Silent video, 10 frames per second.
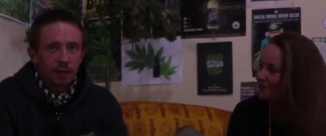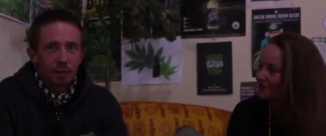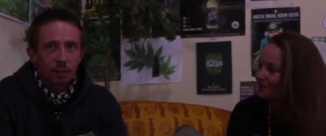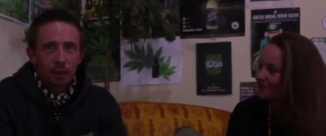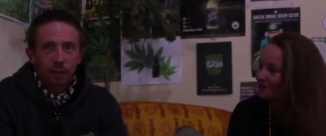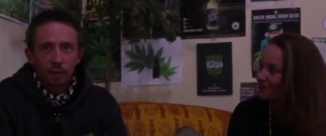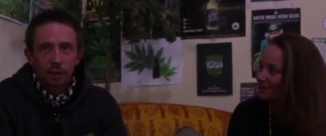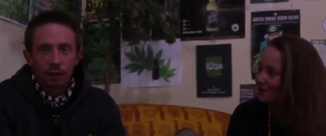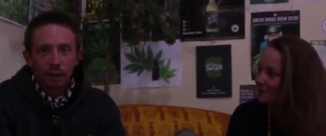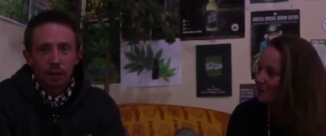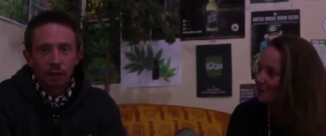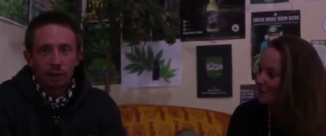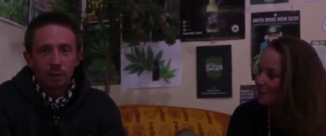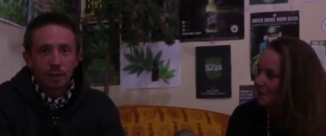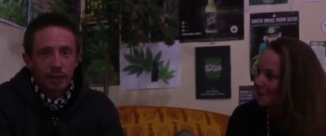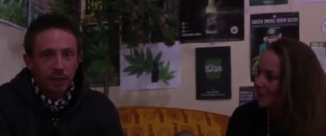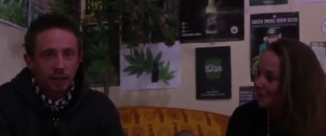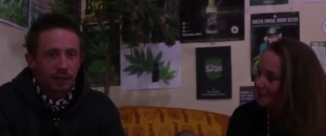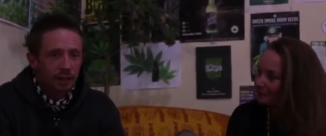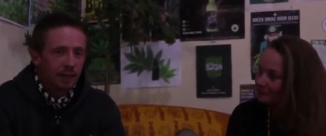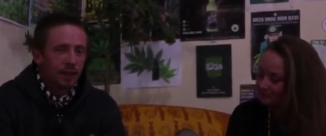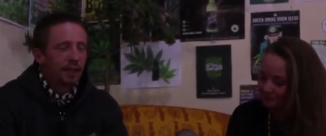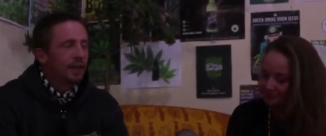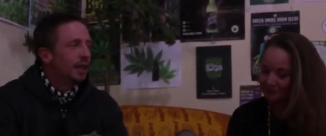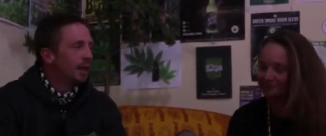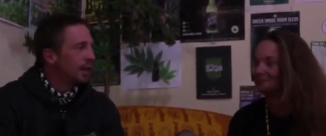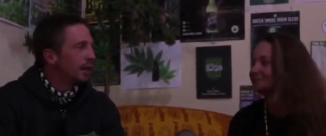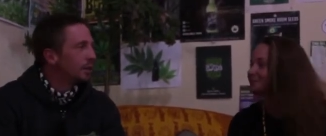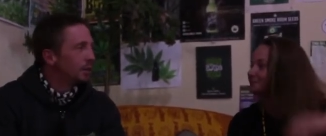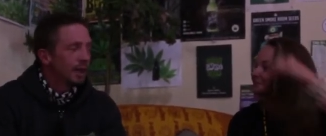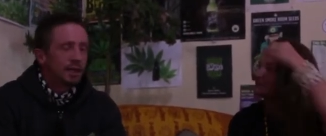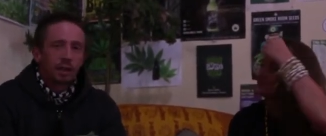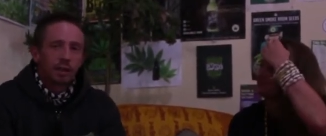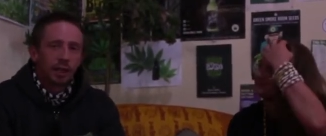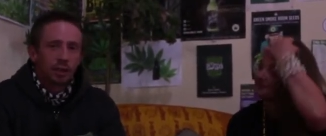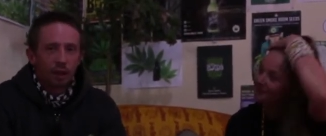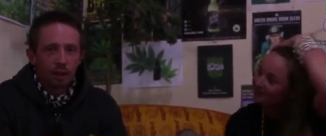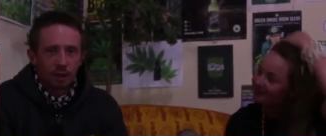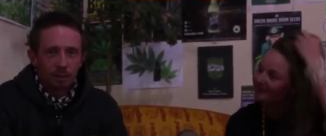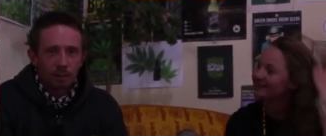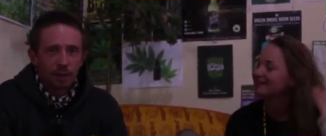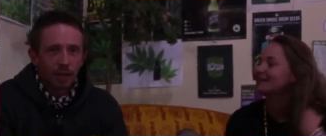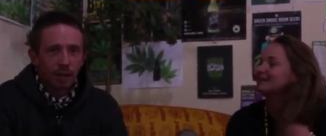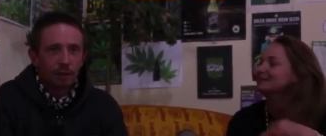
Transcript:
Speaker 1: Green Smoke Room Seeds, as well as the Green Grow Room.